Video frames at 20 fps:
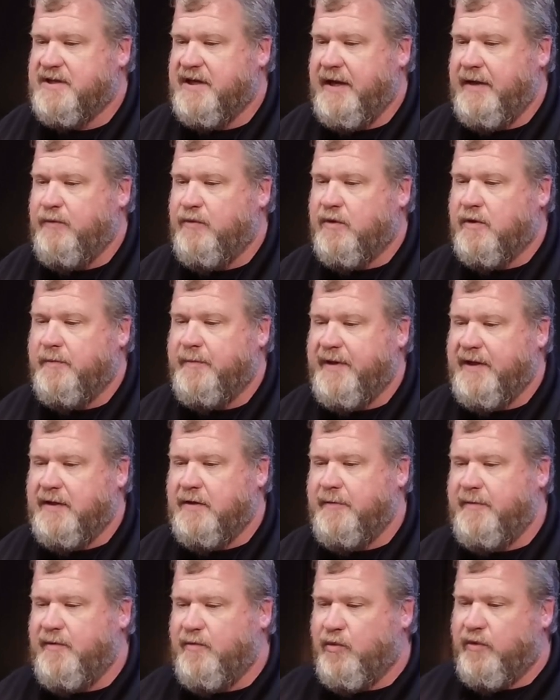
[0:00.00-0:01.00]
Today we're going to be a
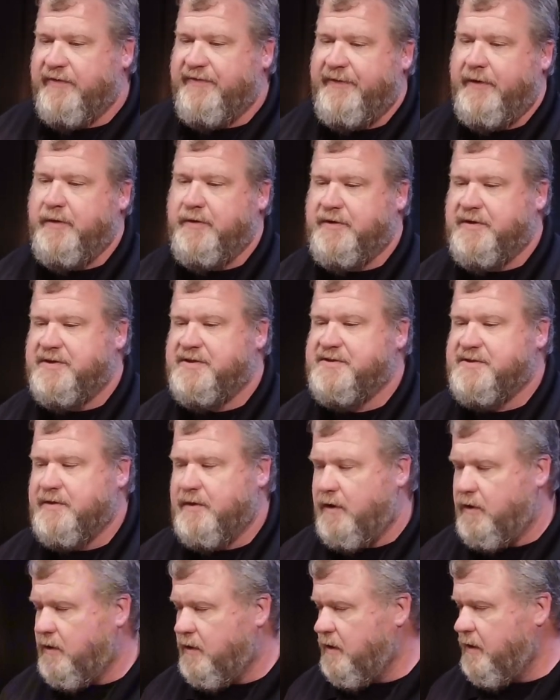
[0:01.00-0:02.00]
little bit more
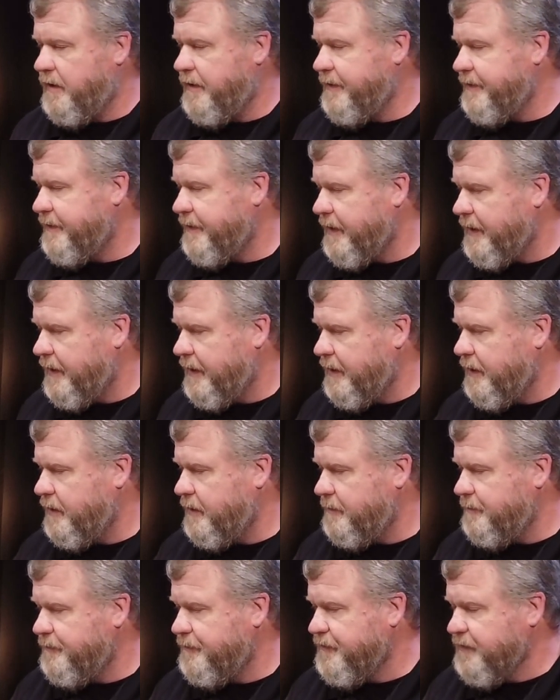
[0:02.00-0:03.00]
focused on,
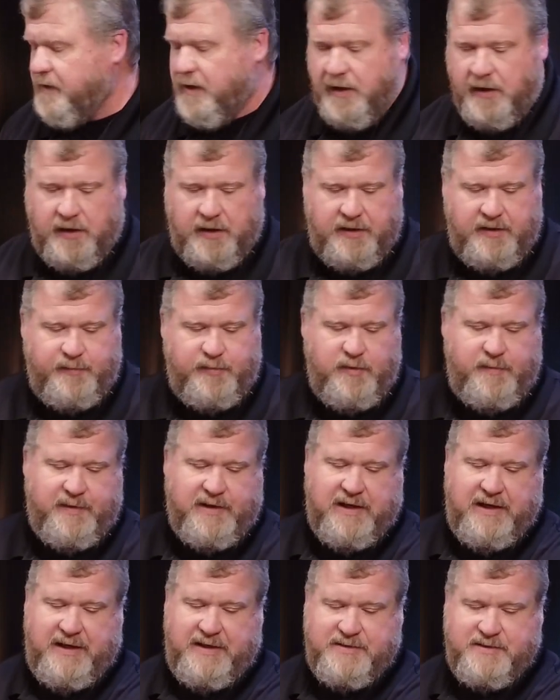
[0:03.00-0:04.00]
let me put
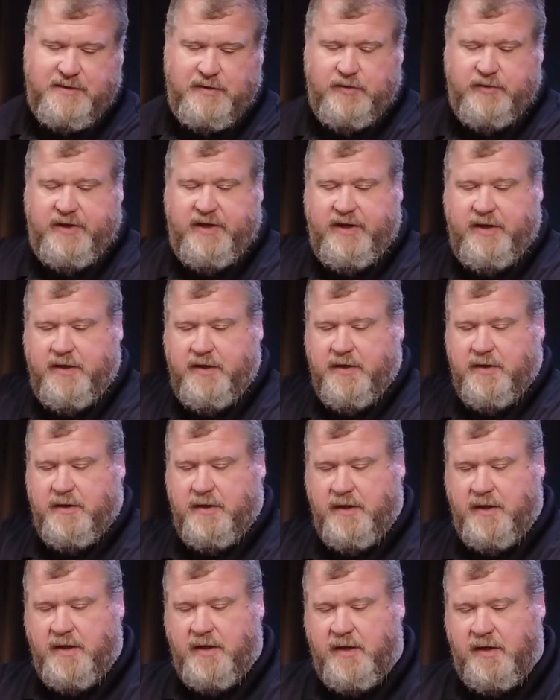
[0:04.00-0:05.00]
my glass on
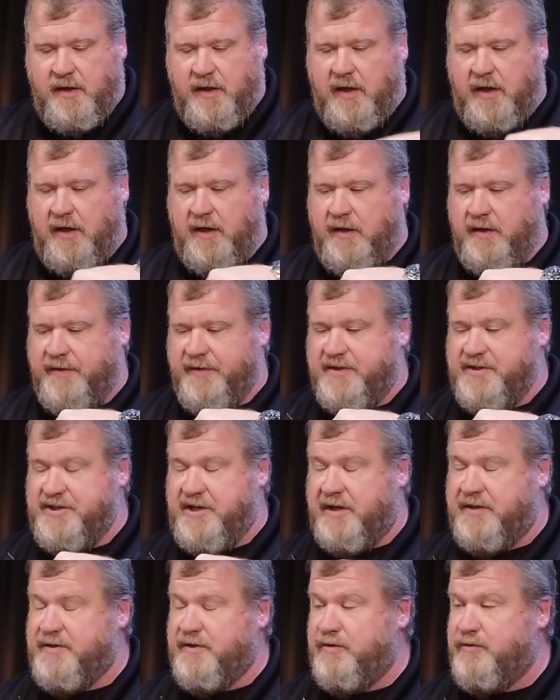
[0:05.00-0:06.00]
here, the
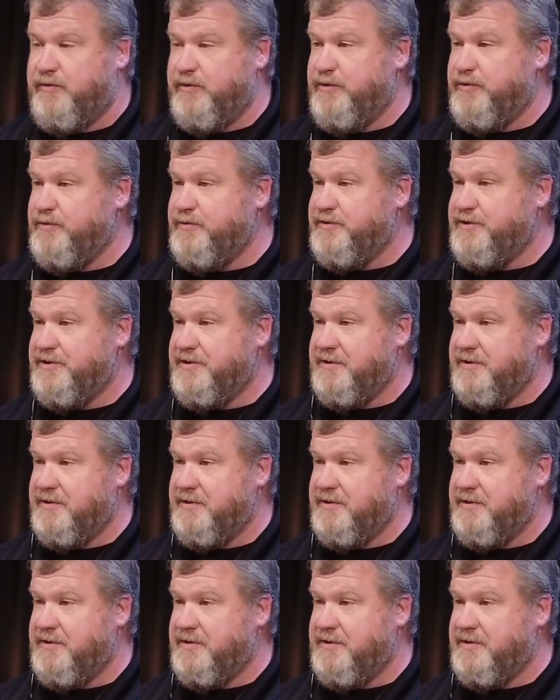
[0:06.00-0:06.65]
Chateau Rouge.